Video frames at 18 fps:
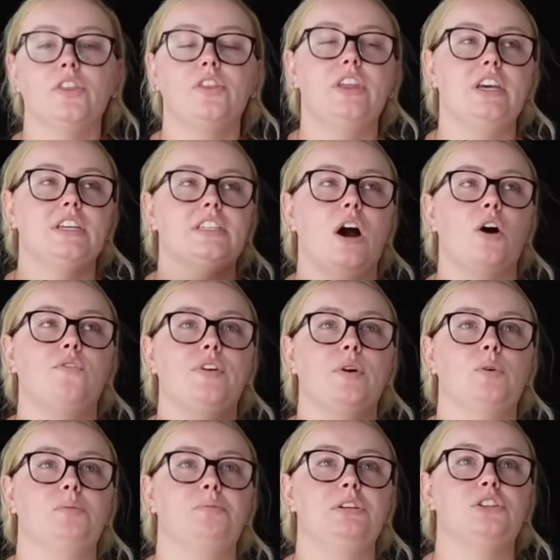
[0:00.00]
This
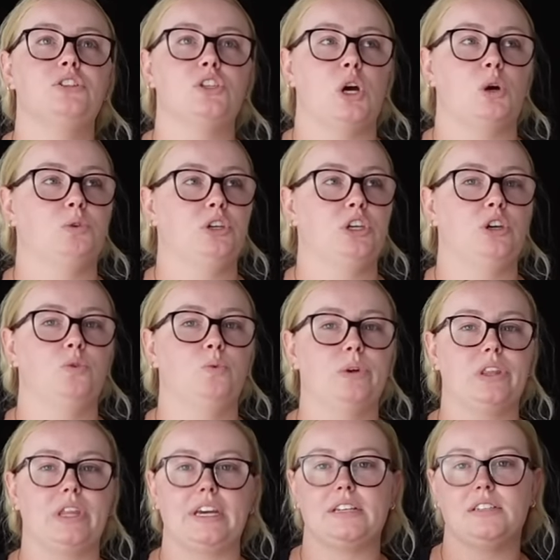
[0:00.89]
outfit would be so cute
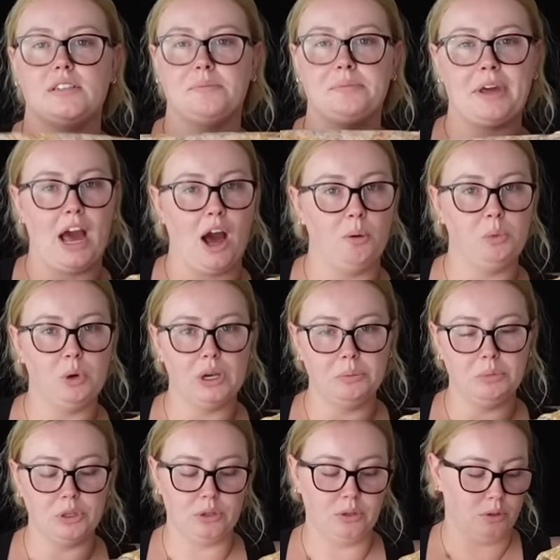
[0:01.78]
with like some
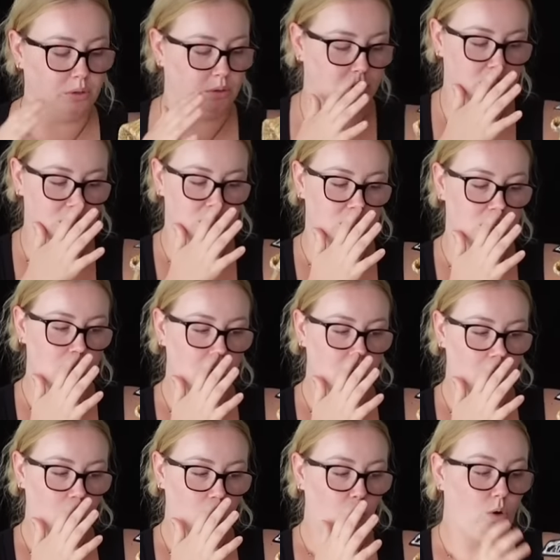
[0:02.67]
cowboy boots
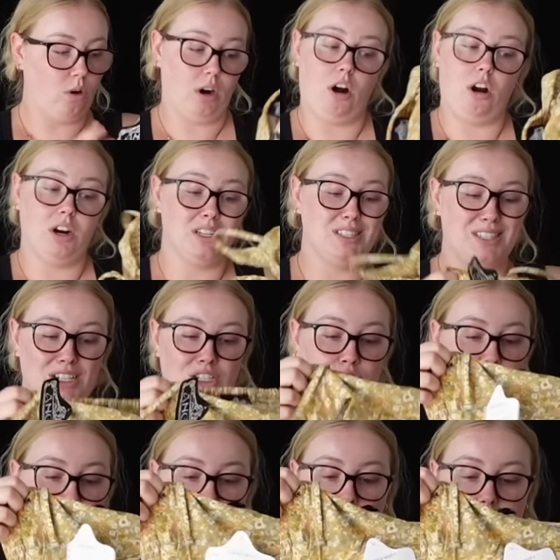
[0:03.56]
or
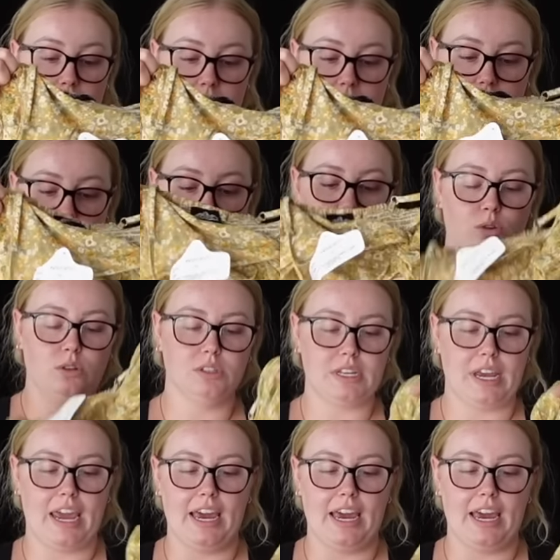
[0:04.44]
honestly just regular sandals.